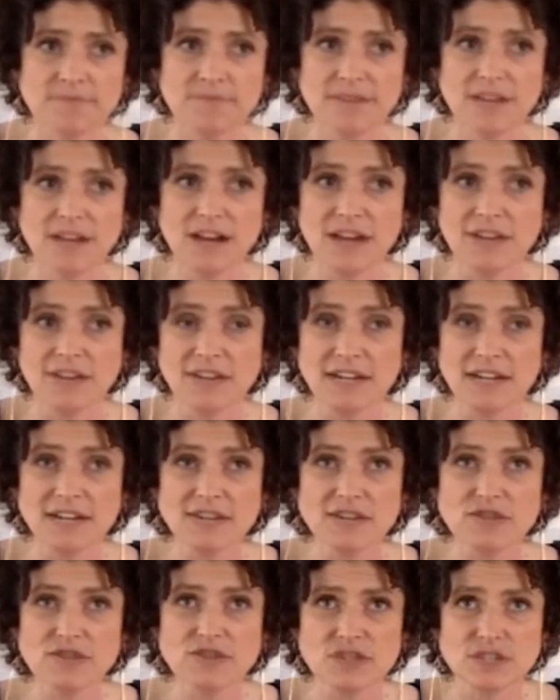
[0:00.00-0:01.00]
Agave
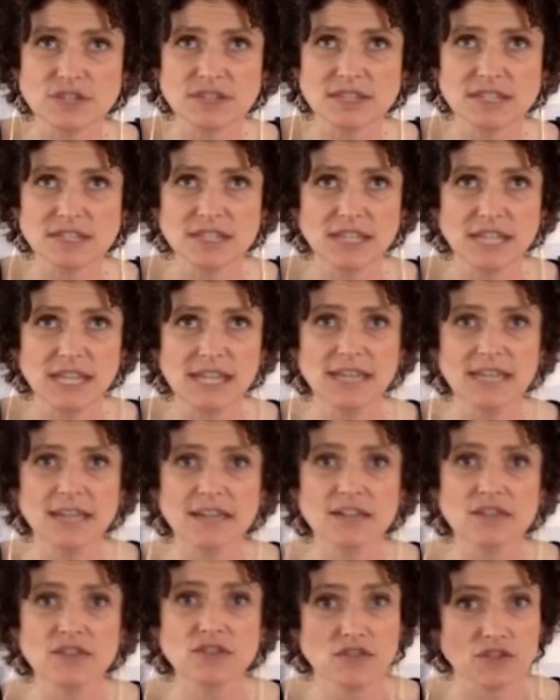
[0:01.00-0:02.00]
nectar, just like
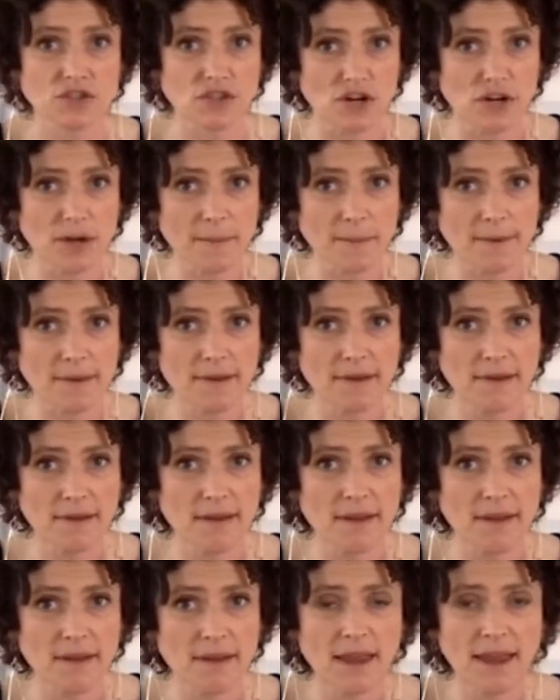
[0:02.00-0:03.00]
syrup
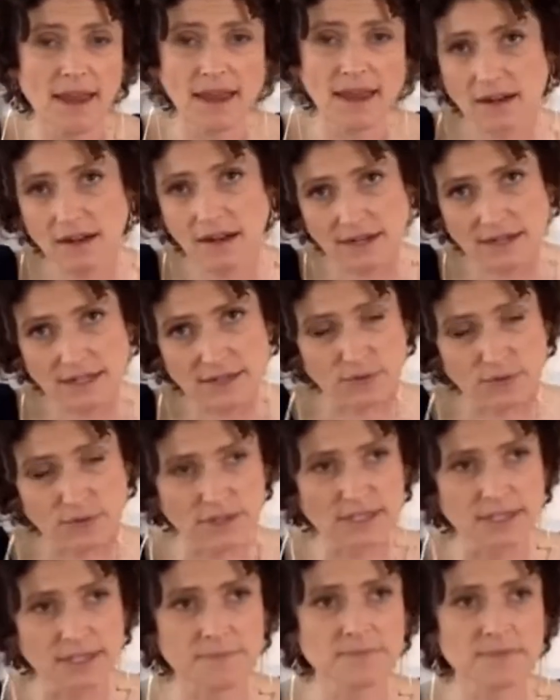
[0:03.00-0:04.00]
and honey,
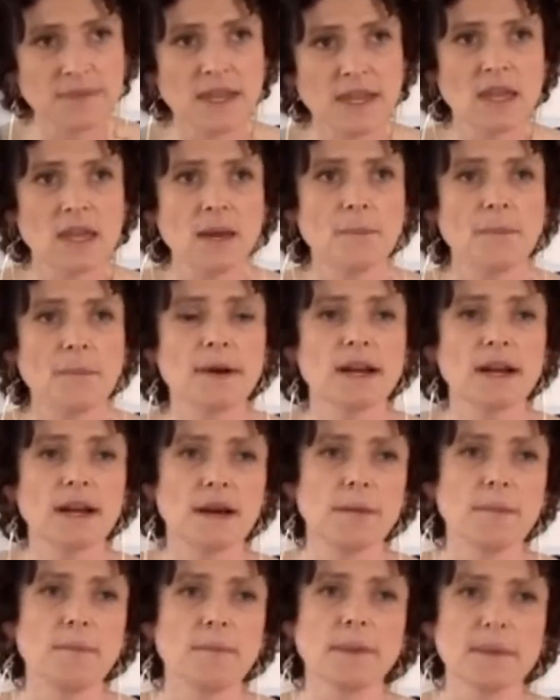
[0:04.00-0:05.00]
really, but
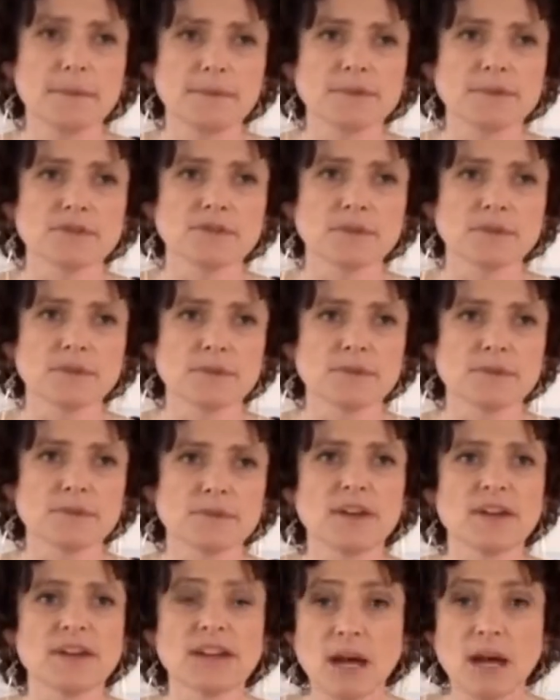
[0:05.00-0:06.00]
maple syrup as
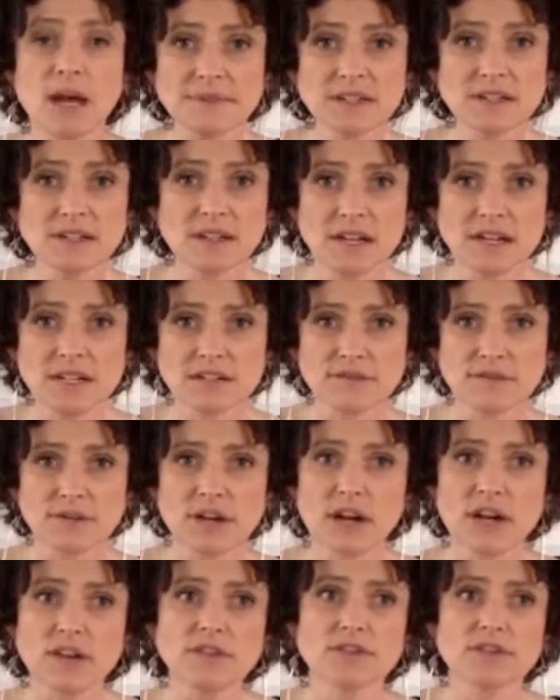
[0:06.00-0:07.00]
well. It comes in a lot of
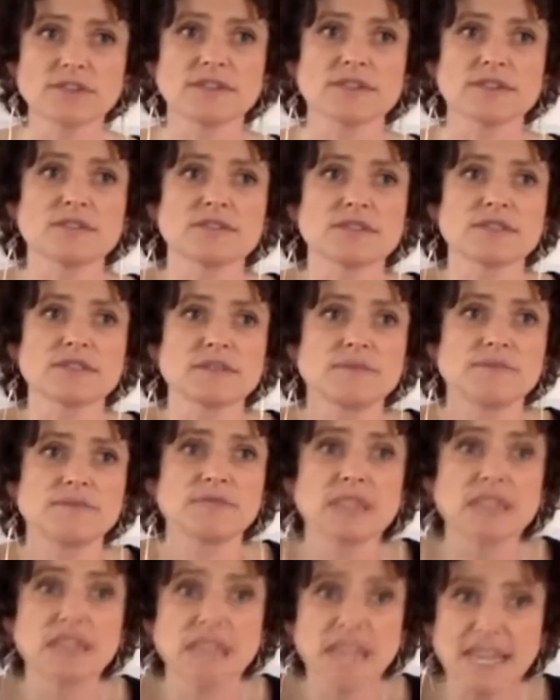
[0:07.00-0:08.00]
different colors. There's
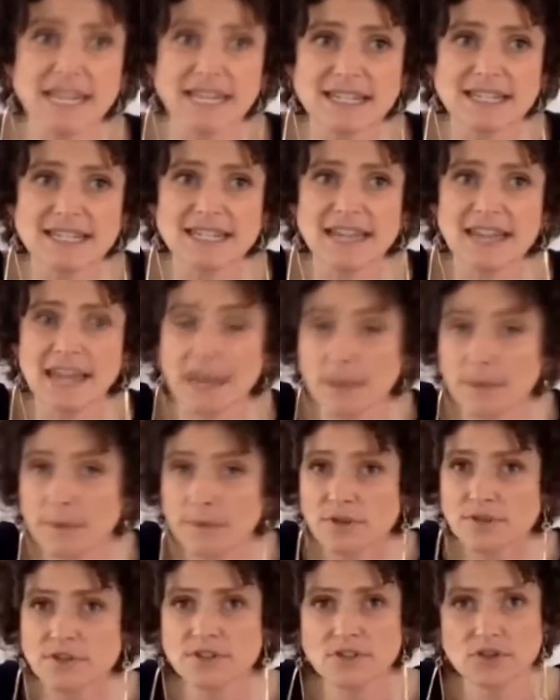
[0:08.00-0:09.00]
light to
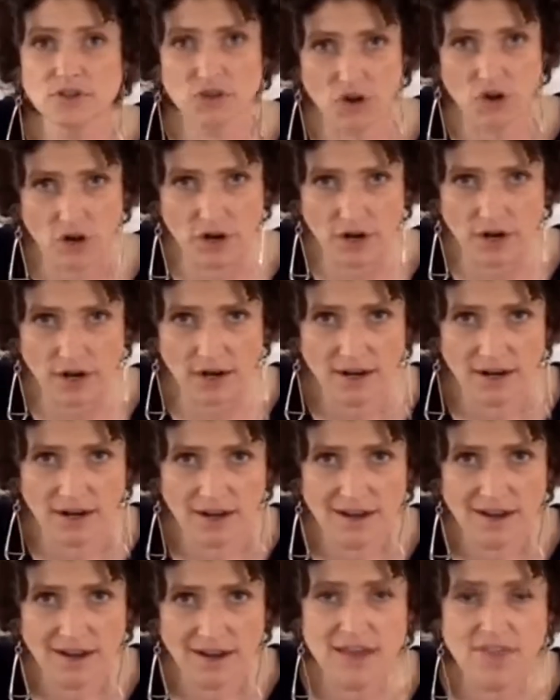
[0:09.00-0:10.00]
amber to dark.
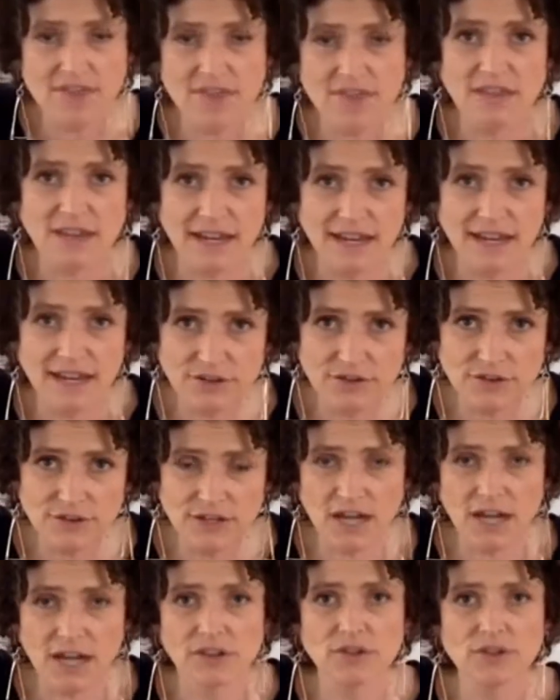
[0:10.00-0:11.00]
The lighter the
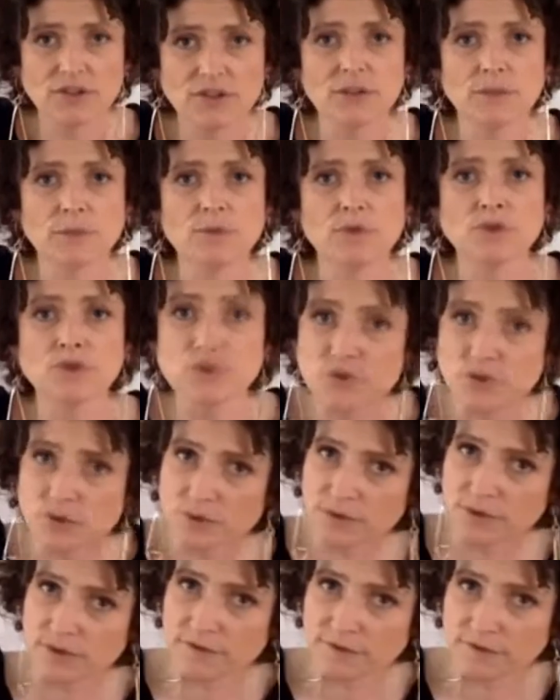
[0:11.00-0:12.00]
color, the more
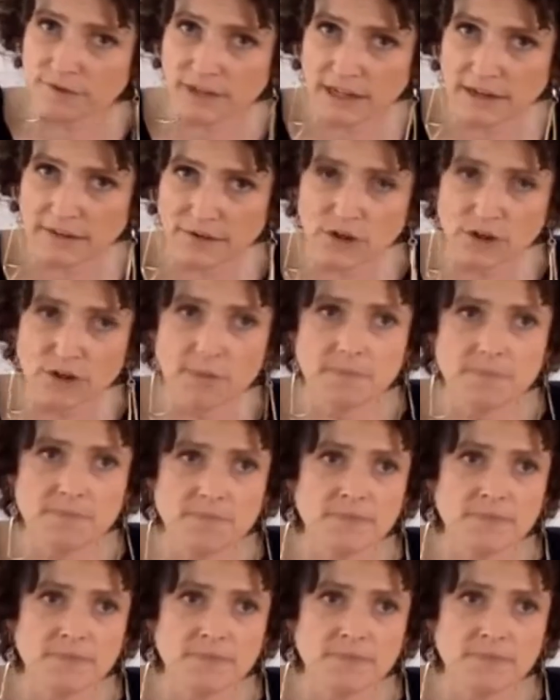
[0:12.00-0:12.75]
neutral the flavor.